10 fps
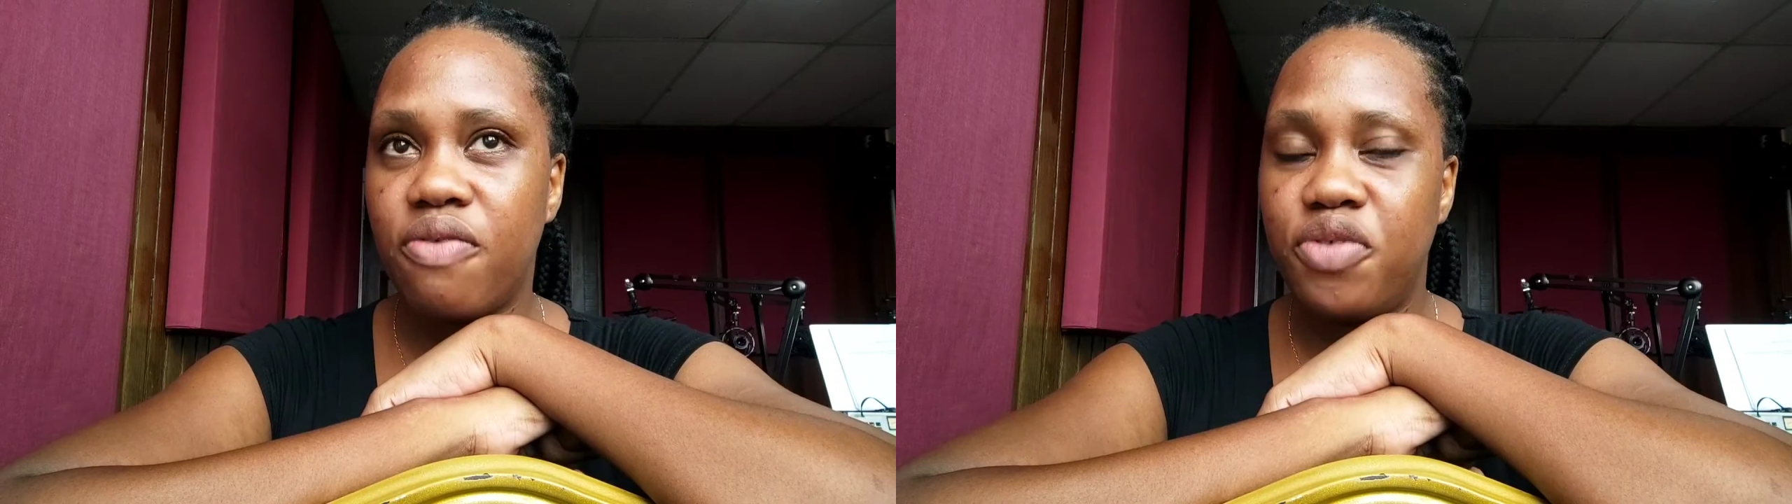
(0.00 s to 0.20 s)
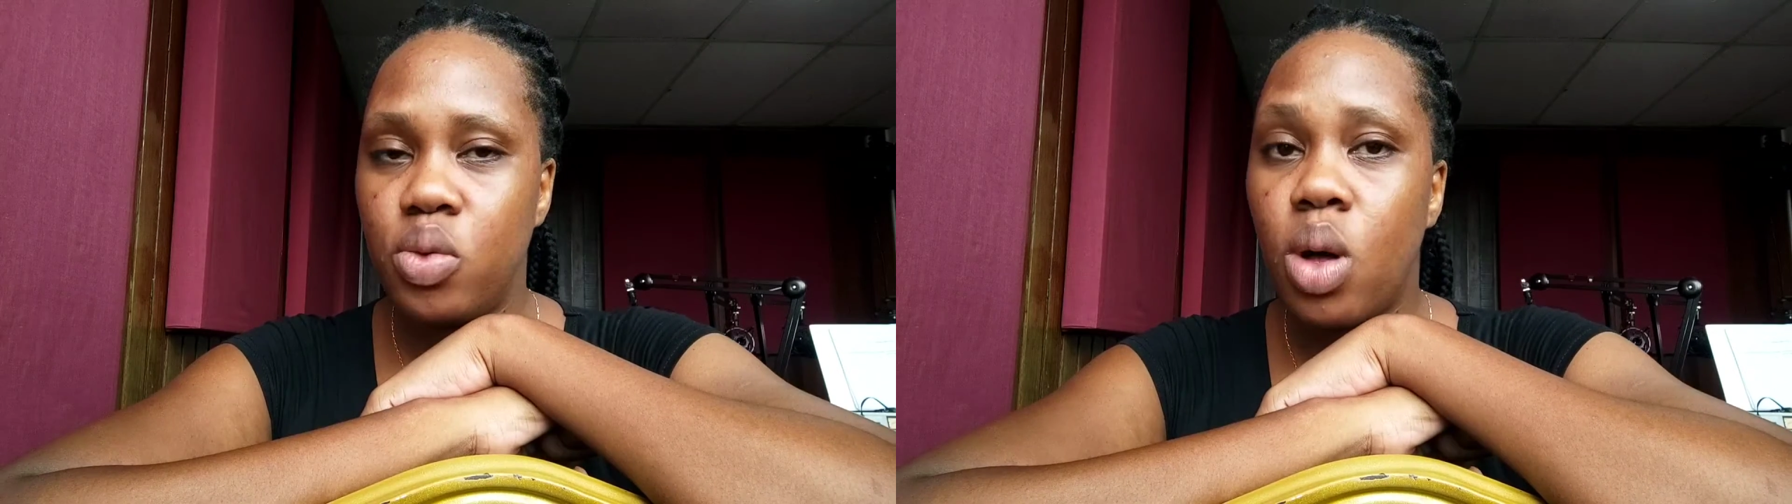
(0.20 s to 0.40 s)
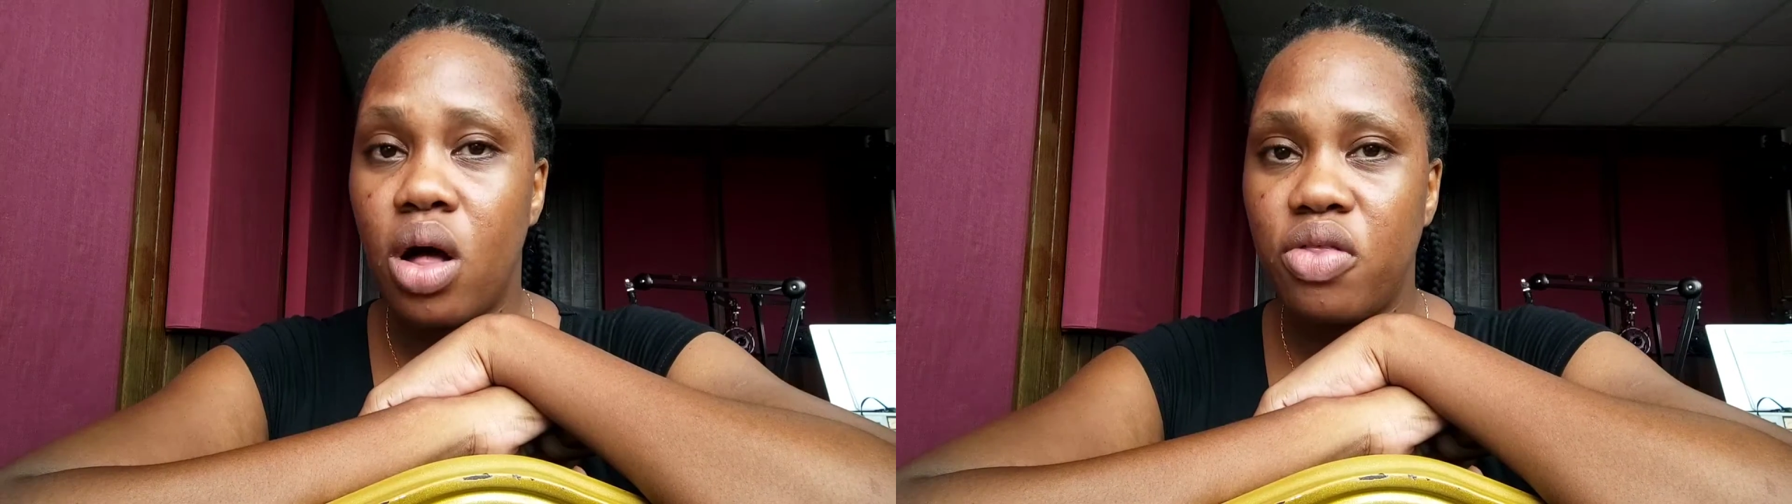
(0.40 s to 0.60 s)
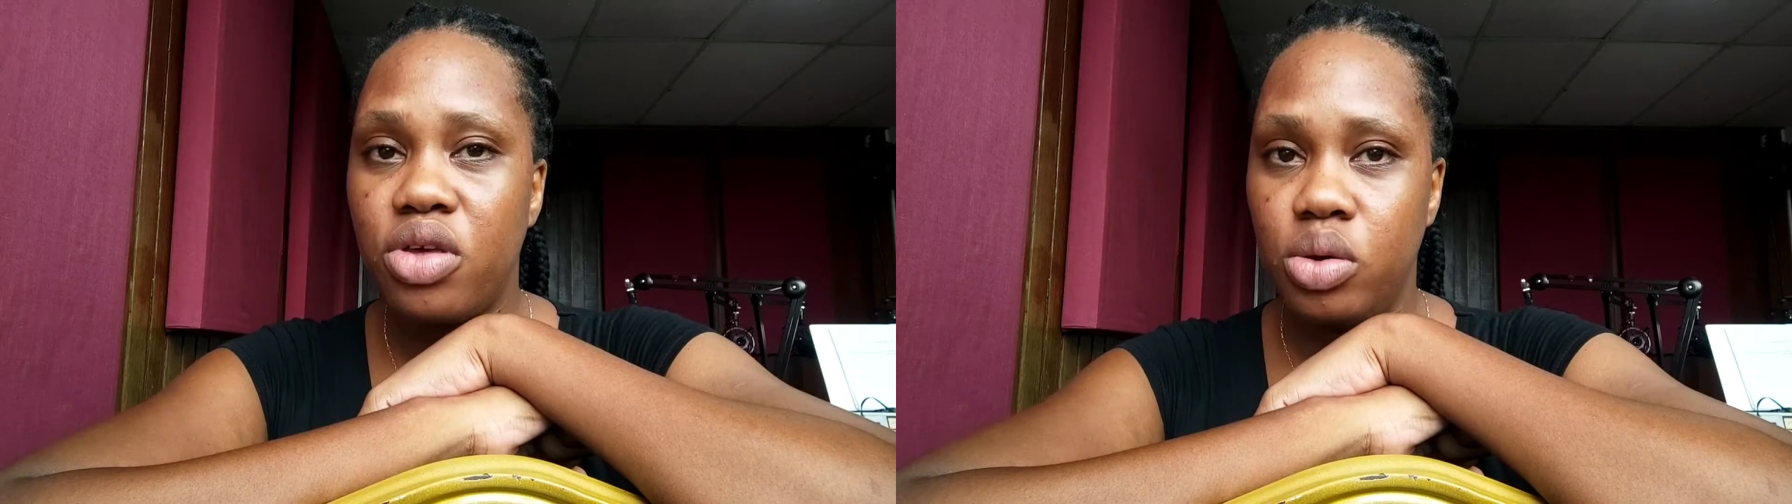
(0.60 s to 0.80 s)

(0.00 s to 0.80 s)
a few other